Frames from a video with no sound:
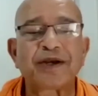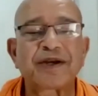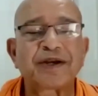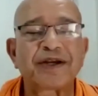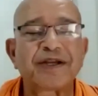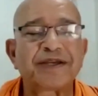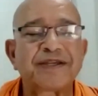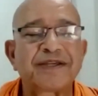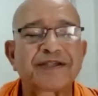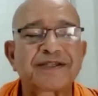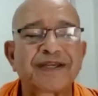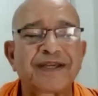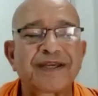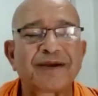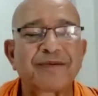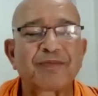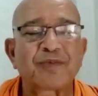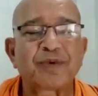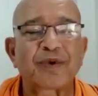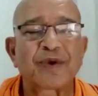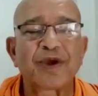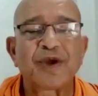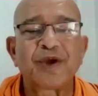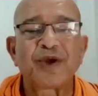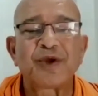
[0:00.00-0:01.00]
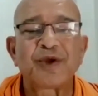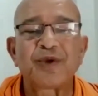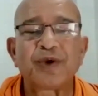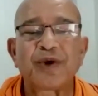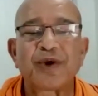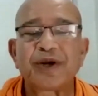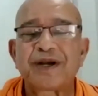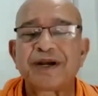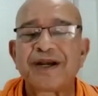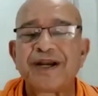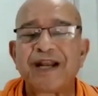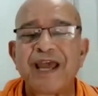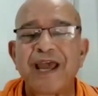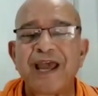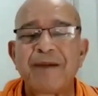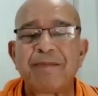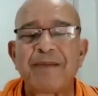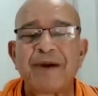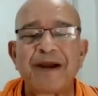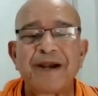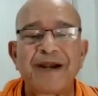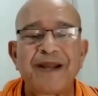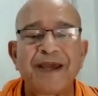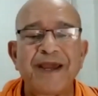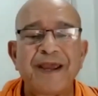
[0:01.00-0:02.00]
increasing your day
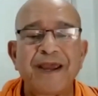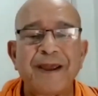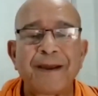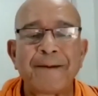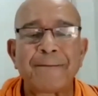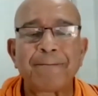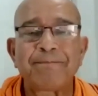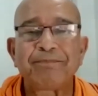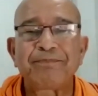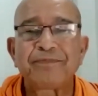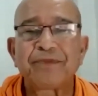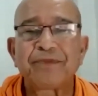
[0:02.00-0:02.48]
by day